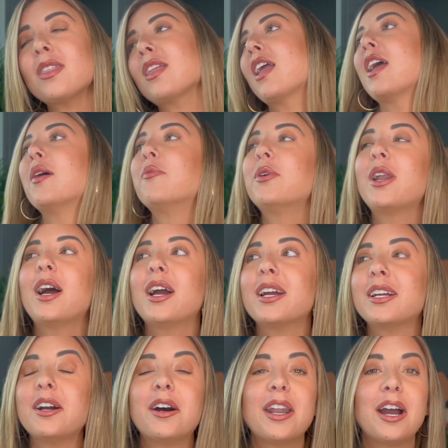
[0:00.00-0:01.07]
and when I
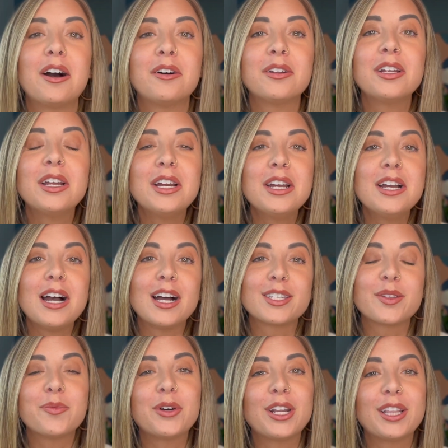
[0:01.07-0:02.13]
got out,
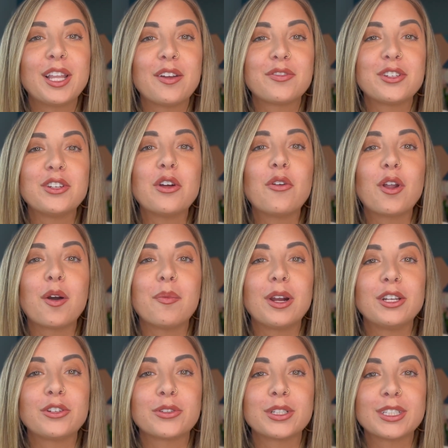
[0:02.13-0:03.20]
someone had left a note on my
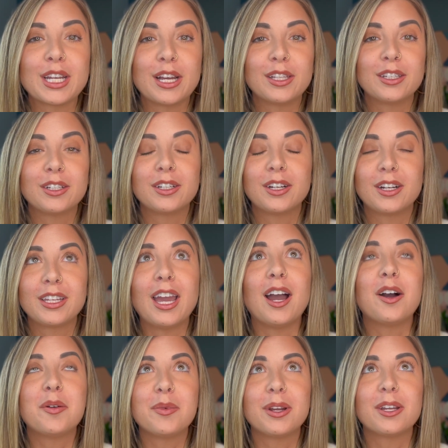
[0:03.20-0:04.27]
door,
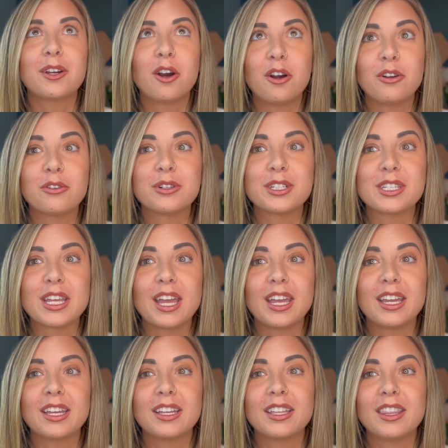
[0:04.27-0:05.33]
on my car door,
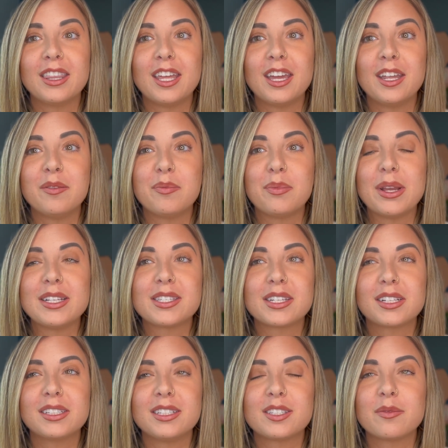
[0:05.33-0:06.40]
saying that
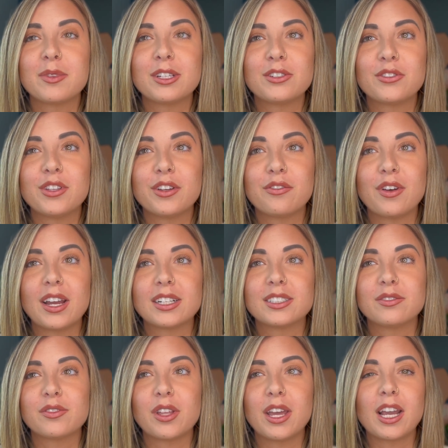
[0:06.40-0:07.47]
basically something to the effect
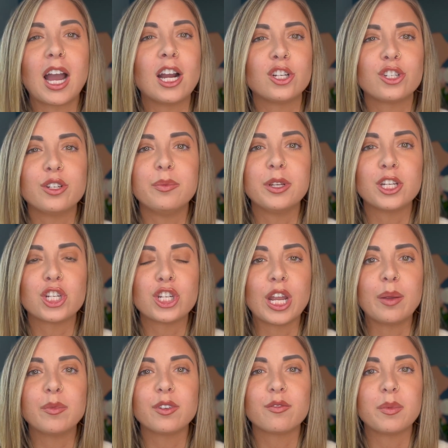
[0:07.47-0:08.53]
of like, I should be
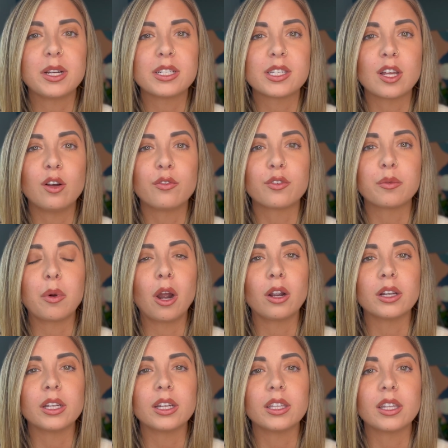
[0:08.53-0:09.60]
ashamed of myself for
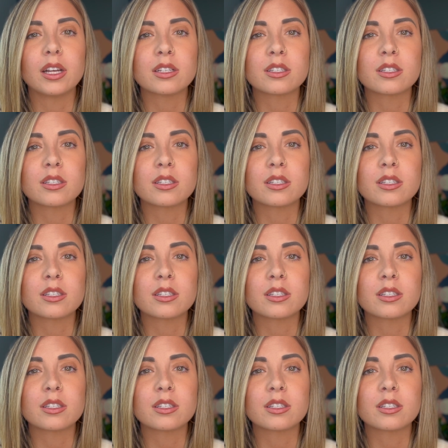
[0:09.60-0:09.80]
parking in that